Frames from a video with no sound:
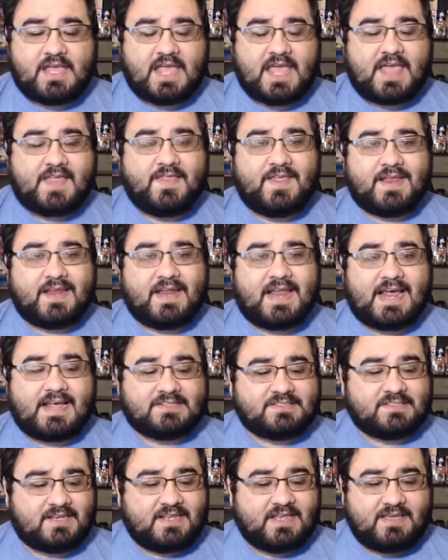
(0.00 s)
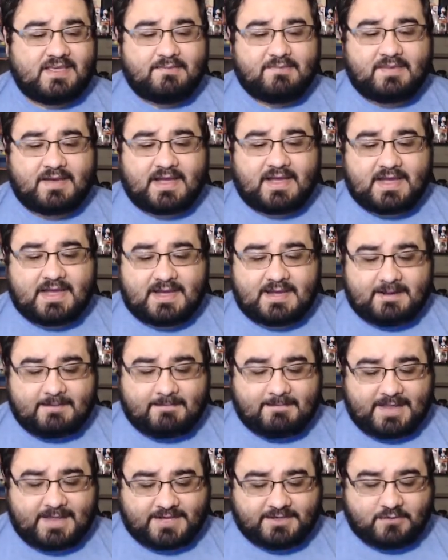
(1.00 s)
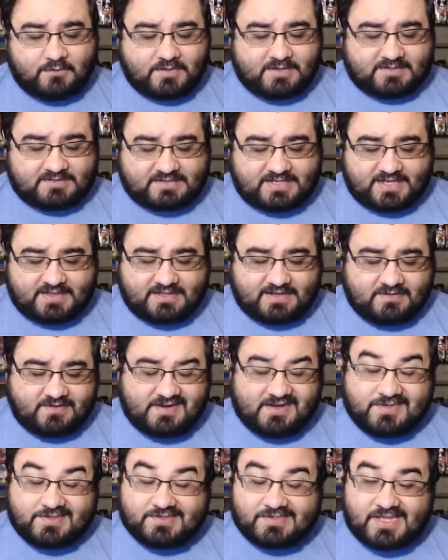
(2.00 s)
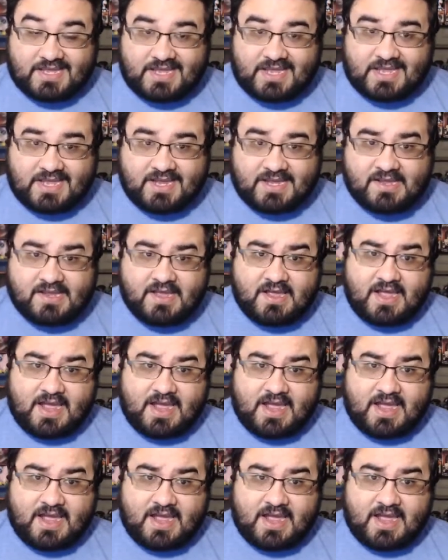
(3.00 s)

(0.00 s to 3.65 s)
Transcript: And then lastly, I do want to say there is a